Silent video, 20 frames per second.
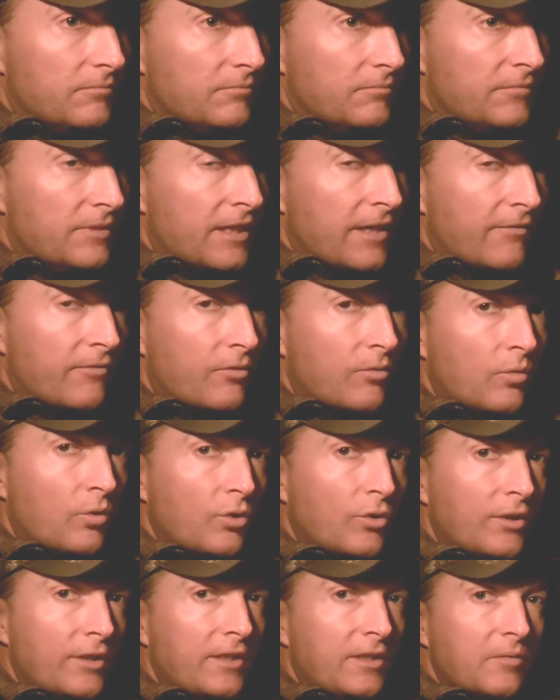Never
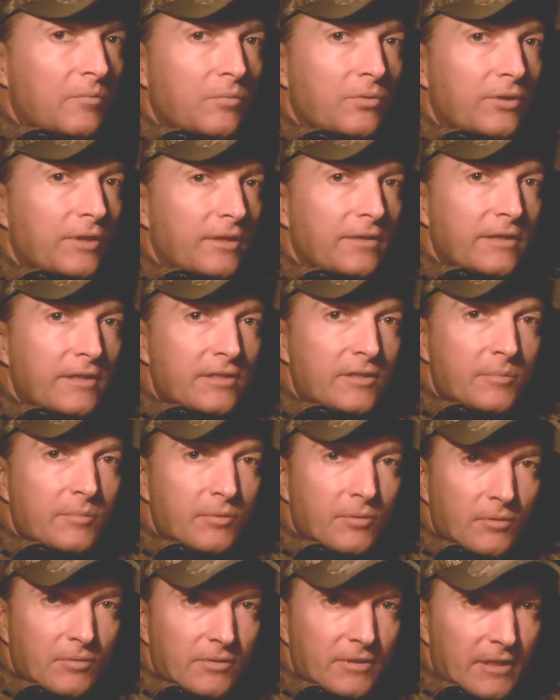really completely
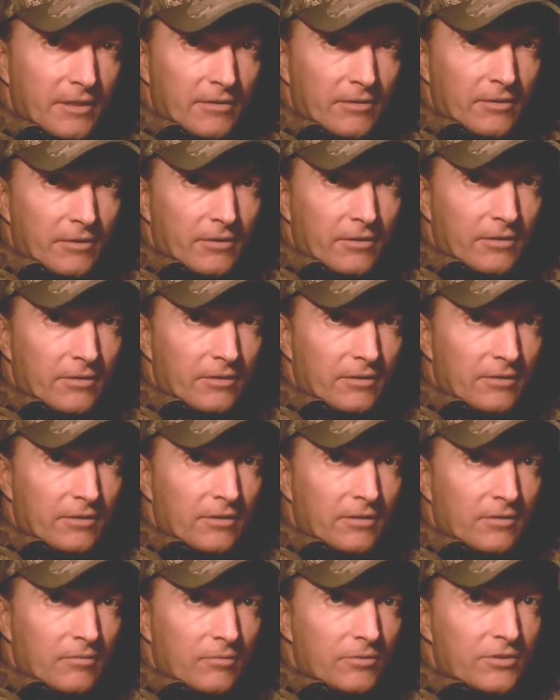spooked either,
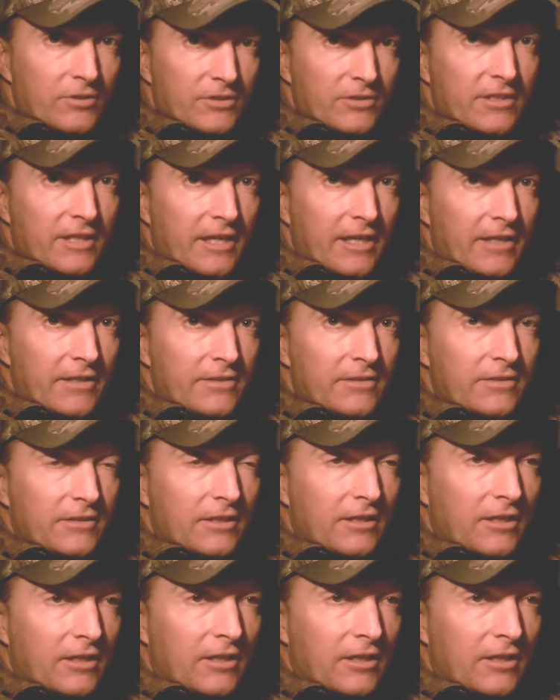which is nice.